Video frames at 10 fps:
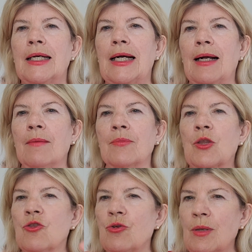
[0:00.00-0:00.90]

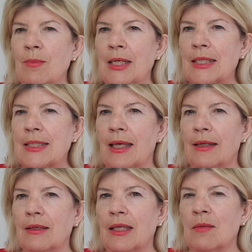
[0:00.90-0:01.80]
30 minutes
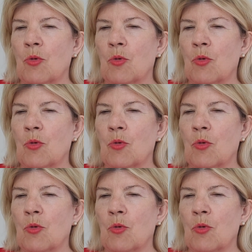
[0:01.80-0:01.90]
in the